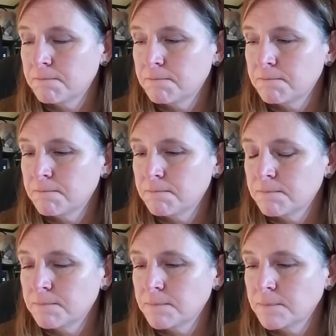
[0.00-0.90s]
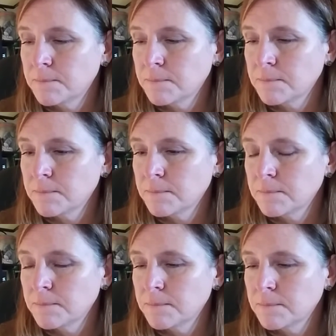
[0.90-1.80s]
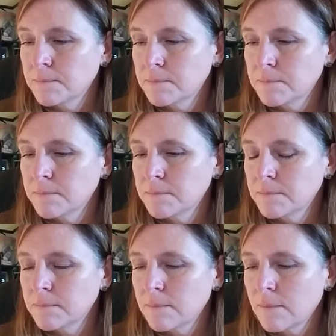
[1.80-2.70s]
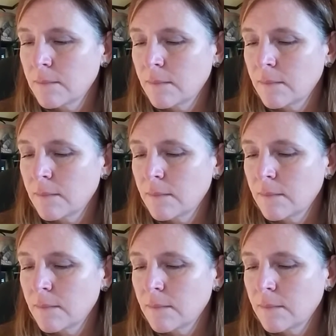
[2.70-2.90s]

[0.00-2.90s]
Nobody speaks.